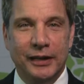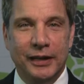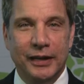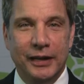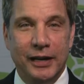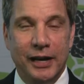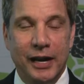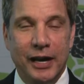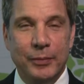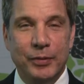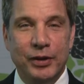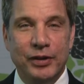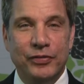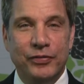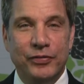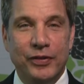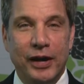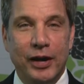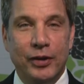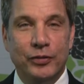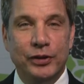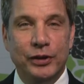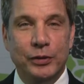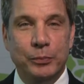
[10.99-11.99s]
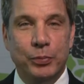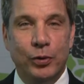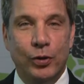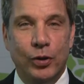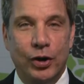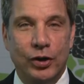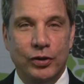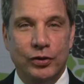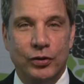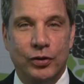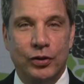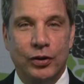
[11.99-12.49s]
and I'm a founding
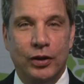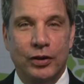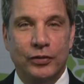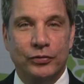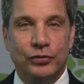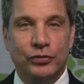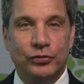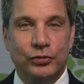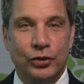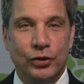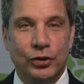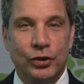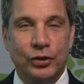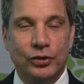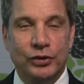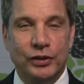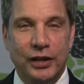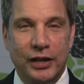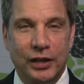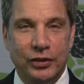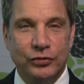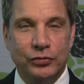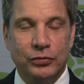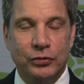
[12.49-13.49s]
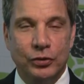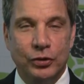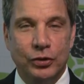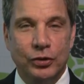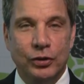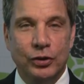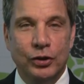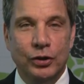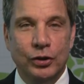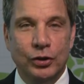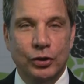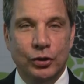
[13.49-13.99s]
partner of Sterne,
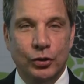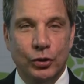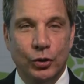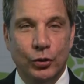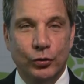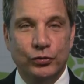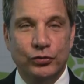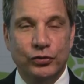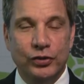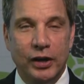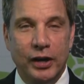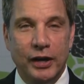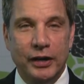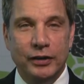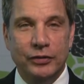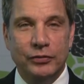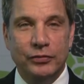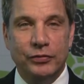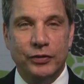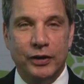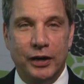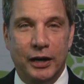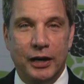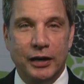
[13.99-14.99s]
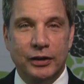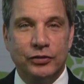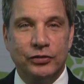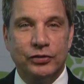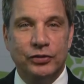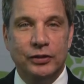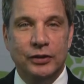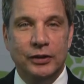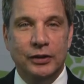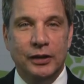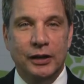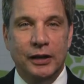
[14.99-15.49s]
Kessler, Goldstein Fox,